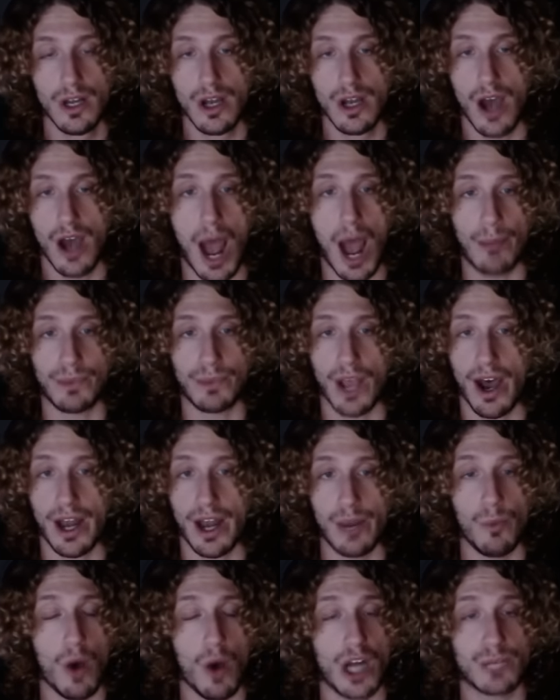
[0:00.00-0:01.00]
hopped on
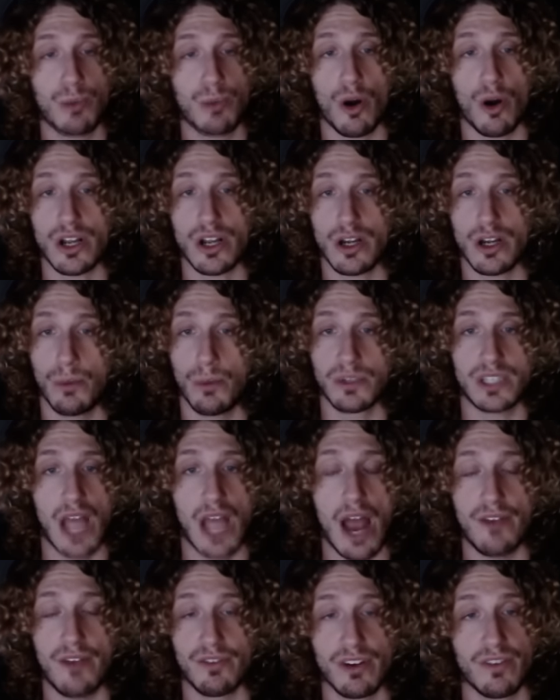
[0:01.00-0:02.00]
and watch partied almost
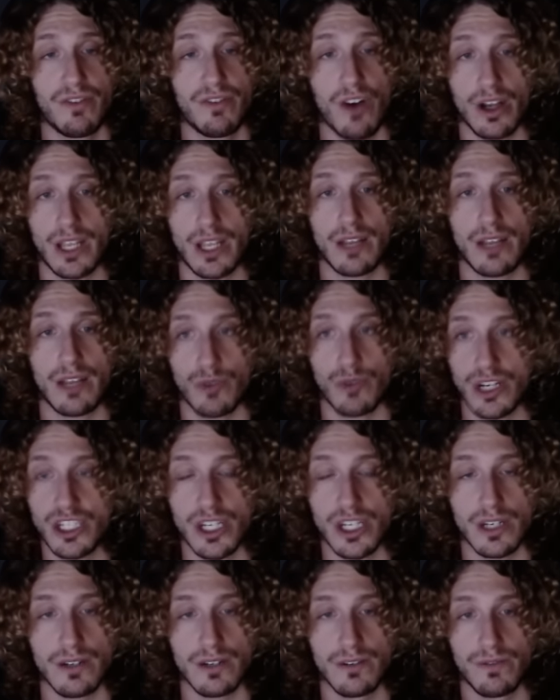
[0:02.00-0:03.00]
every fucking
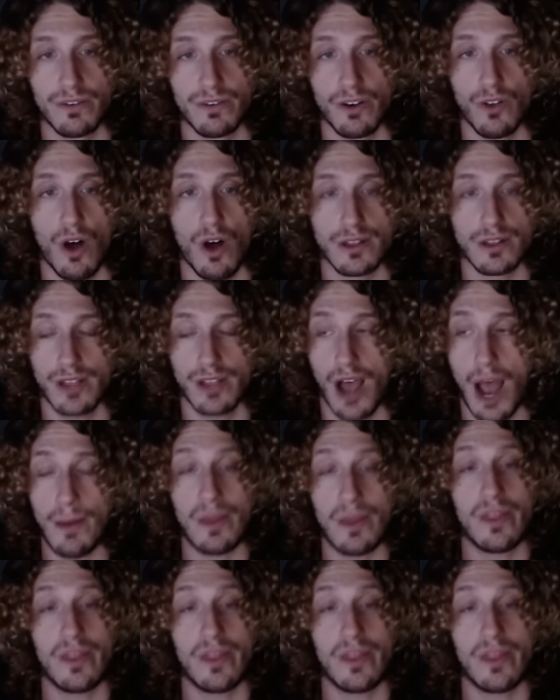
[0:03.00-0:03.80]
region for a long time.